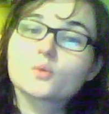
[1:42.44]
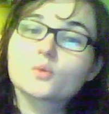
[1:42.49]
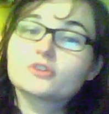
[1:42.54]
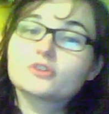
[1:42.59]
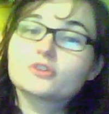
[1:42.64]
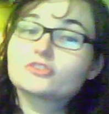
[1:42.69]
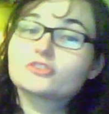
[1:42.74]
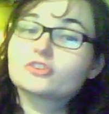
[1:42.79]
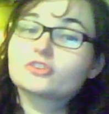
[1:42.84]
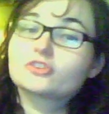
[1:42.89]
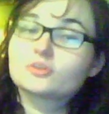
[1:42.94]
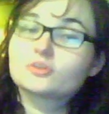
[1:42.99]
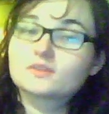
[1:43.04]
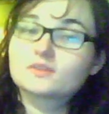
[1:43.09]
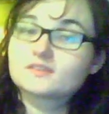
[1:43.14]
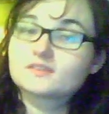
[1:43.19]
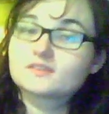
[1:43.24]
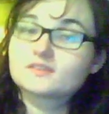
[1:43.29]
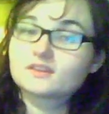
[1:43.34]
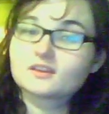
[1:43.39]
which you
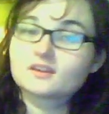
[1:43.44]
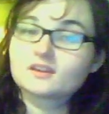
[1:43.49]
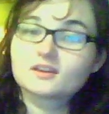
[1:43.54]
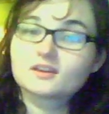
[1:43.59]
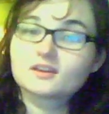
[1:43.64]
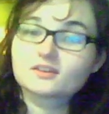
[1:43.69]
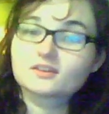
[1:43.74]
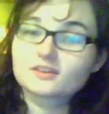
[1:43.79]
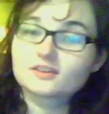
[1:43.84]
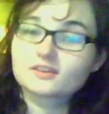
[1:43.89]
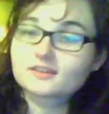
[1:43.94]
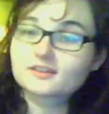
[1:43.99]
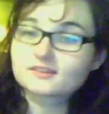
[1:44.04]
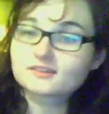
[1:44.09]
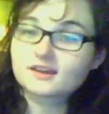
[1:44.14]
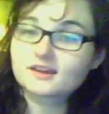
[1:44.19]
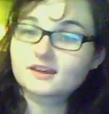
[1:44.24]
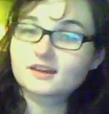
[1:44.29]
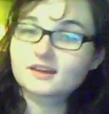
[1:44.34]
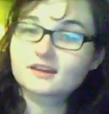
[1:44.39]
can see in our night
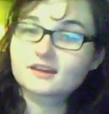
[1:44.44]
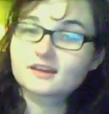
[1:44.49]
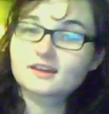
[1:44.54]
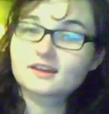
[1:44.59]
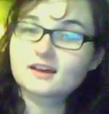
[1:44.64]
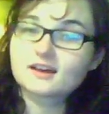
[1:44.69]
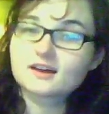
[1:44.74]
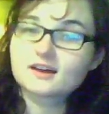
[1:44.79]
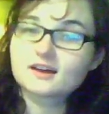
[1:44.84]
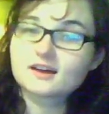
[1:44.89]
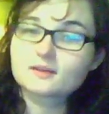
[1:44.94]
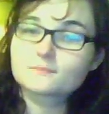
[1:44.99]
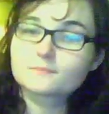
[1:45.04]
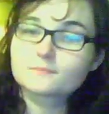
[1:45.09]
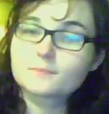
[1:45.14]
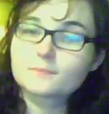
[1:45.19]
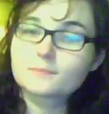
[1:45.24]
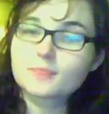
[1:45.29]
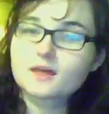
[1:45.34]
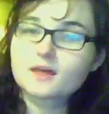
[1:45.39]
sky.
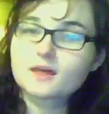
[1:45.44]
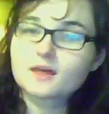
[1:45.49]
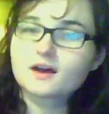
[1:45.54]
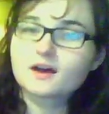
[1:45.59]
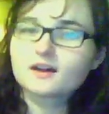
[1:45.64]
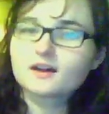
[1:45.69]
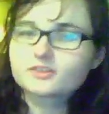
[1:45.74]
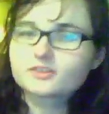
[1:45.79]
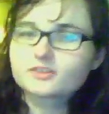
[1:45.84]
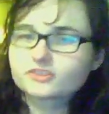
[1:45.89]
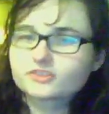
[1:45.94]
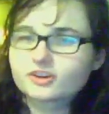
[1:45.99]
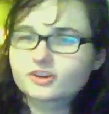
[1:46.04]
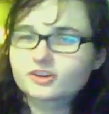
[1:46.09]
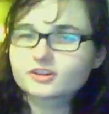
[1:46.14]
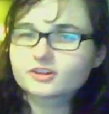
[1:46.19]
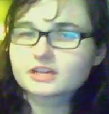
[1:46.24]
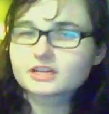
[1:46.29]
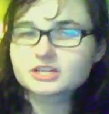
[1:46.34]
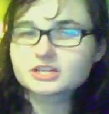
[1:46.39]
On a
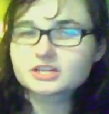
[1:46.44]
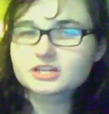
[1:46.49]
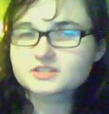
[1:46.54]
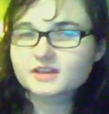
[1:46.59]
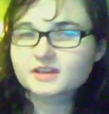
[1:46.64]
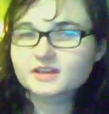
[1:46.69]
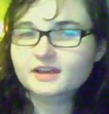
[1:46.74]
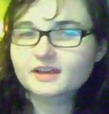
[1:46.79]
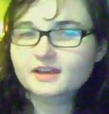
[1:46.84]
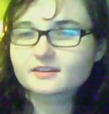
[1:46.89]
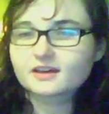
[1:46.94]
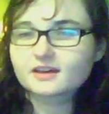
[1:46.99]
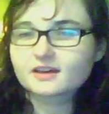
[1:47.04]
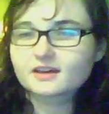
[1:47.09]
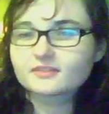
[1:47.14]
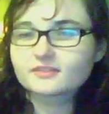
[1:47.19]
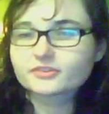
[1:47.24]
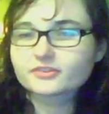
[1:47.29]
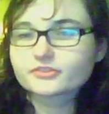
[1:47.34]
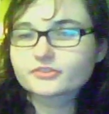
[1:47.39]
chart, each sign
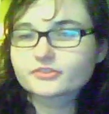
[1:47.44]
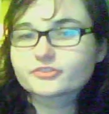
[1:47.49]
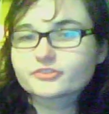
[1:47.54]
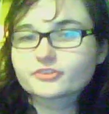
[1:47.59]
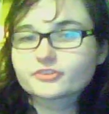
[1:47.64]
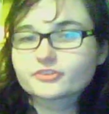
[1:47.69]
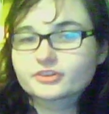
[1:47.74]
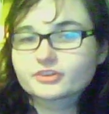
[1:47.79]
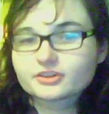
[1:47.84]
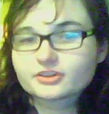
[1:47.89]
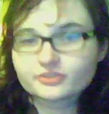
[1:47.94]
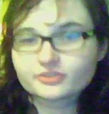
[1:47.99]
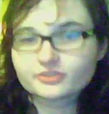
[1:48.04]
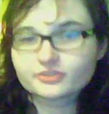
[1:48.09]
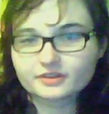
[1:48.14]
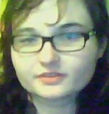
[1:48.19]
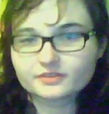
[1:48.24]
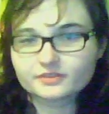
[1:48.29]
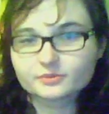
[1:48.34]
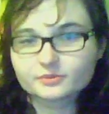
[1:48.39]
covers 30
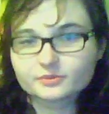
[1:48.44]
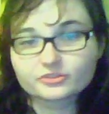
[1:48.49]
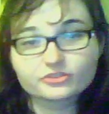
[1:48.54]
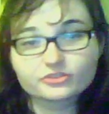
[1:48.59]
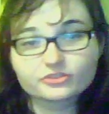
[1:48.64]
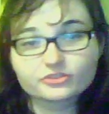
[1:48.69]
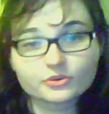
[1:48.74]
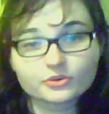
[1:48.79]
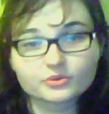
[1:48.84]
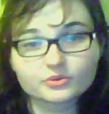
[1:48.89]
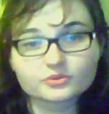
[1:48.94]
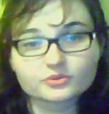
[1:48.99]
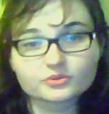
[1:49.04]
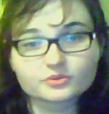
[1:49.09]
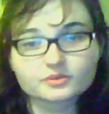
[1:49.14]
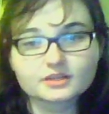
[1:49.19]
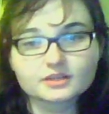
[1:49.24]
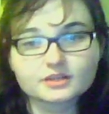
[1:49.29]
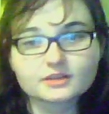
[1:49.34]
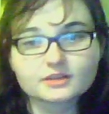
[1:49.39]
degrees, which in
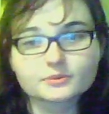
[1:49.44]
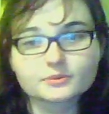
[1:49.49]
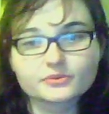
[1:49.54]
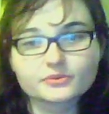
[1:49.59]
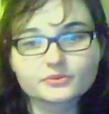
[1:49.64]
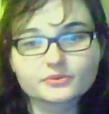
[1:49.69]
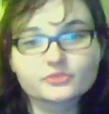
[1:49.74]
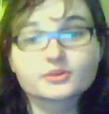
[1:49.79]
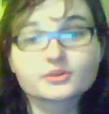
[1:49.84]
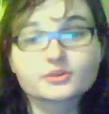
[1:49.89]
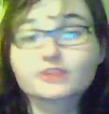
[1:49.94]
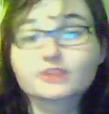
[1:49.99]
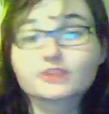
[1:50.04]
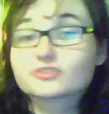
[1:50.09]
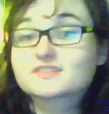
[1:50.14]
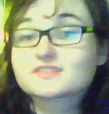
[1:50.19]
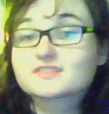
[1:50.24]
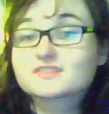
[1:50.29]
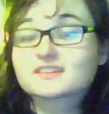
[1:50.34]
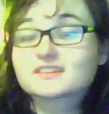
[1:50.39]
total equals
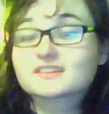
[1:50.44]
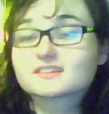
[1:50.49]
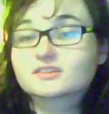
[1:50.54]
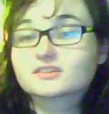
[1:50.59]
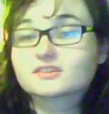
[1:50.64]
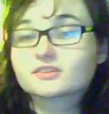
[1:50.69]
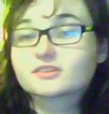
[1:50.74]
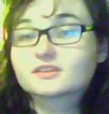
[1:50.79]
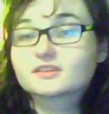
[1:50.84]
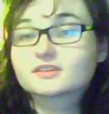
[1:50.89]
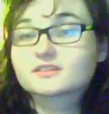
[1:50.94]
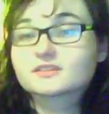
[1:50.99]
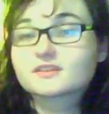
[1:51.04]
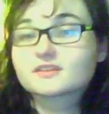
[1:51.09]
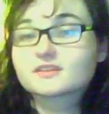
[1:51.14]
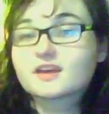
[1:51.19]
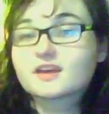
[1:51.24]
360 degrees.